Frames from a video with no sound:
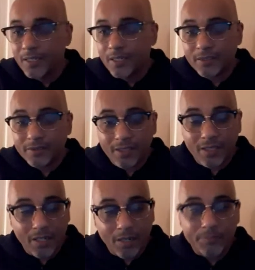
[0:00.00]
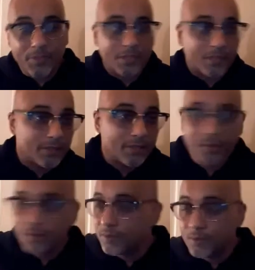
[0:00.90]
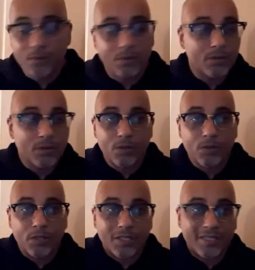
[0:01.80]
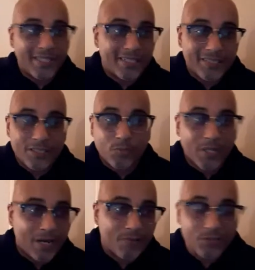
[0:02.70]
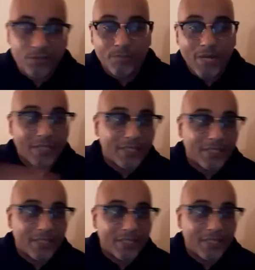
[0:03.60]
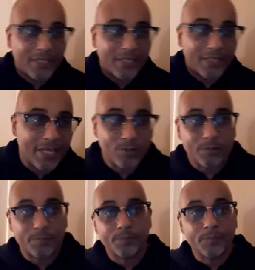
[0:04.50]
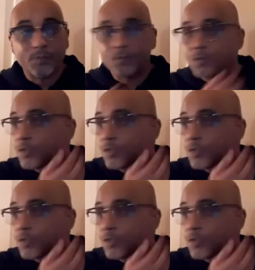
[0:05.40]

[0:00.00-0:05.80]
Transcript: succumb to conditions, whatever somebody. So it's